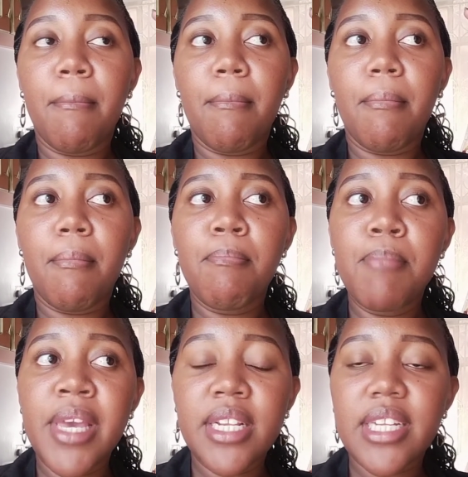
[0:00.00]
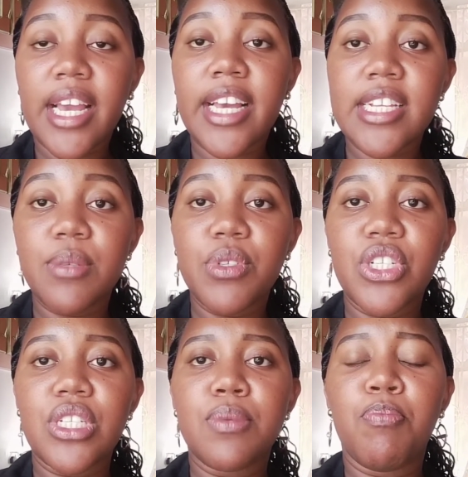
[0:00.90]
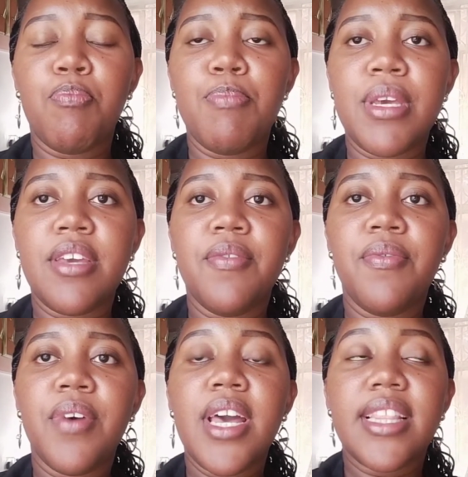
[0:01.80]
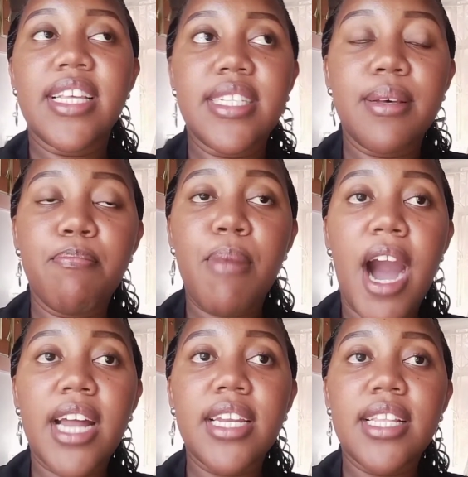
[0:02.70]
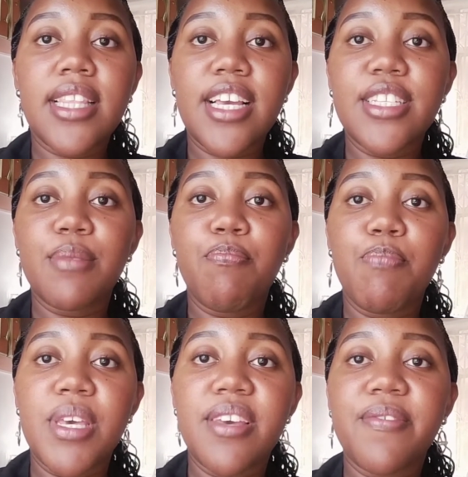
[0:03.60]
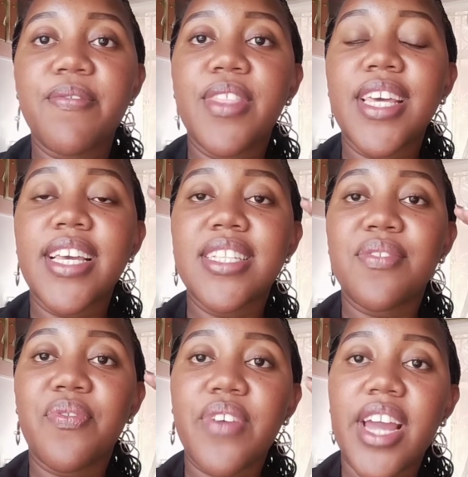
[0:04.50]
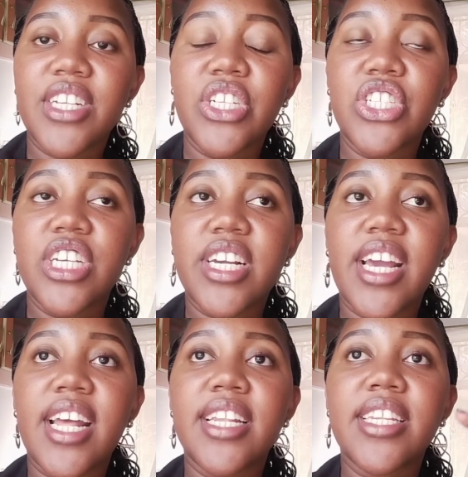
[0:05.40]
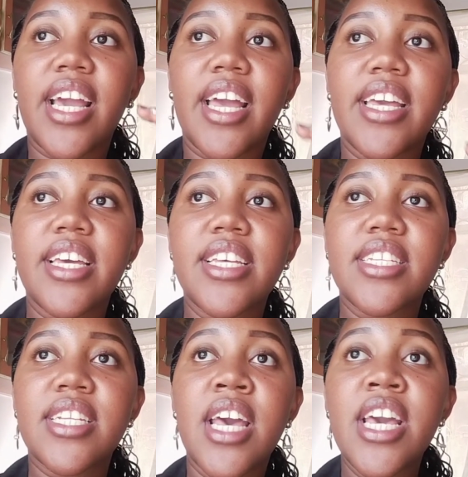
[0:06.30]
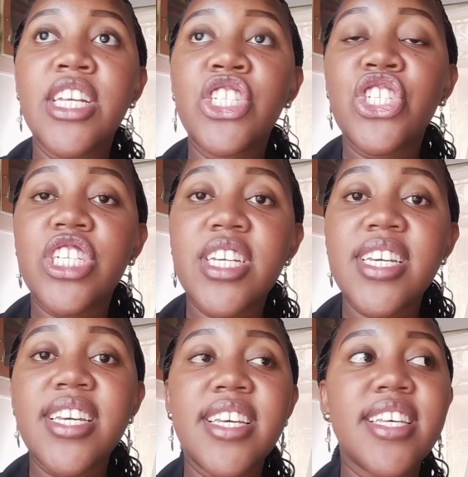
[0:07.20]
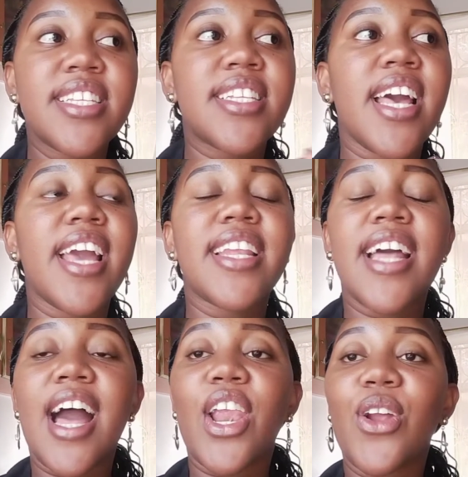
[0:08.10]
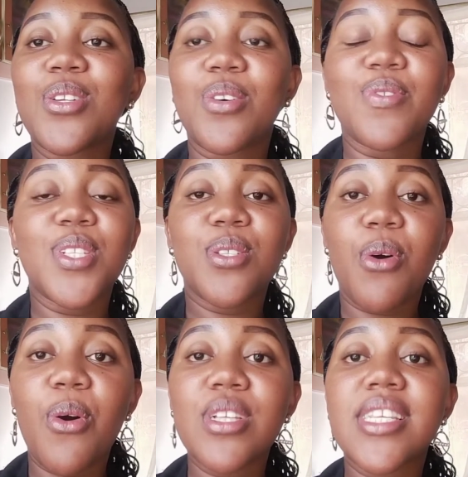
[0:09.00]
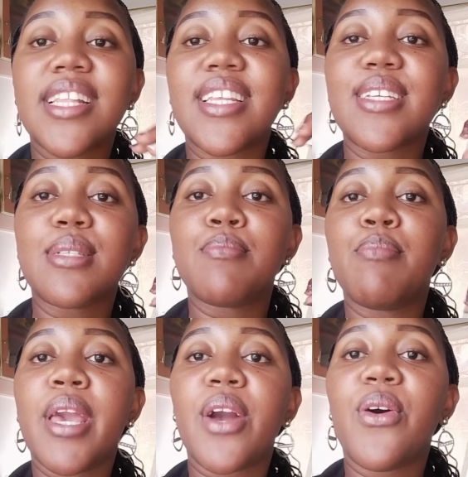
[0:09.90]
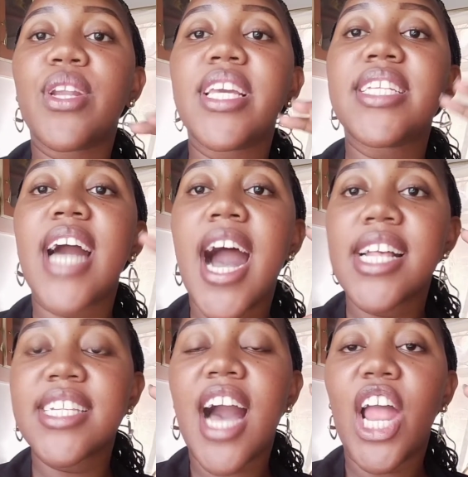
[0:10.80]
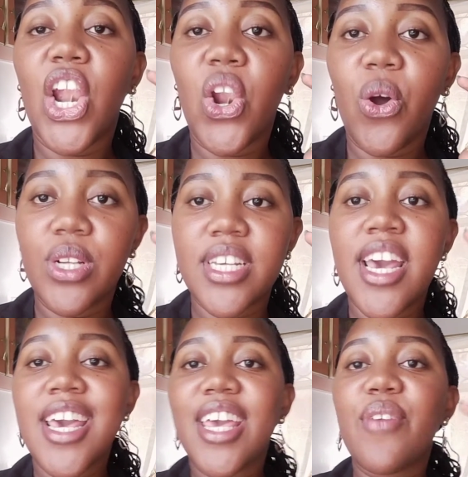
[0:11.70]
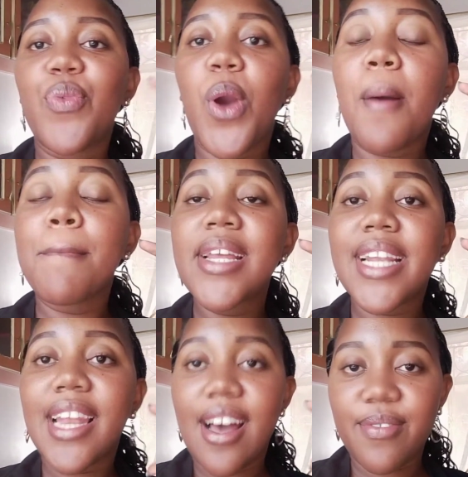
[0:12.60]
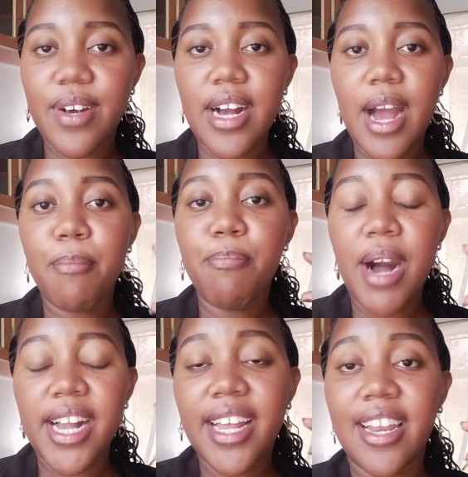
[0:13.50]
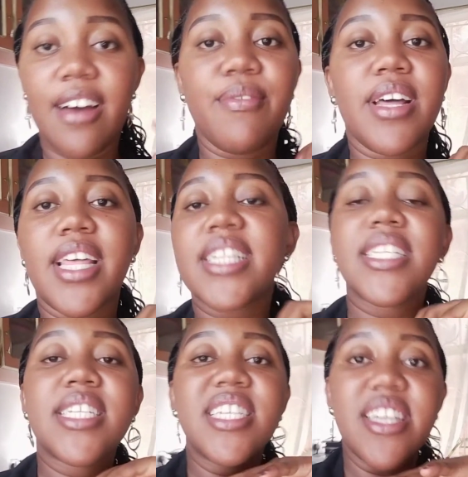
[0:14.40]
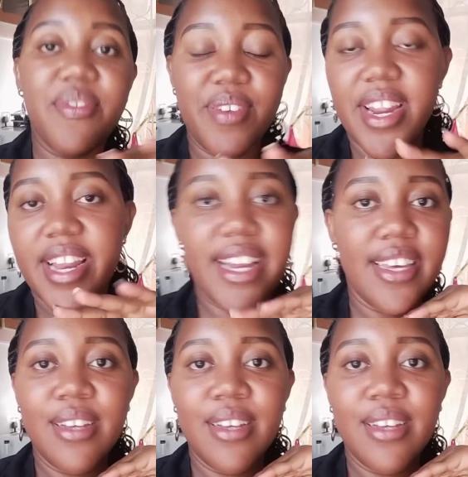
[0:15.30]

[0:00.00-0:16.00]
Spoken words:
meat, I guess, which is beef. There's the bun, there is beef, there is fried chicken, there is cheese and a lot of sauce, and there is bacon. It has a lot. If you're a meat lover, a burger lover, that's definitely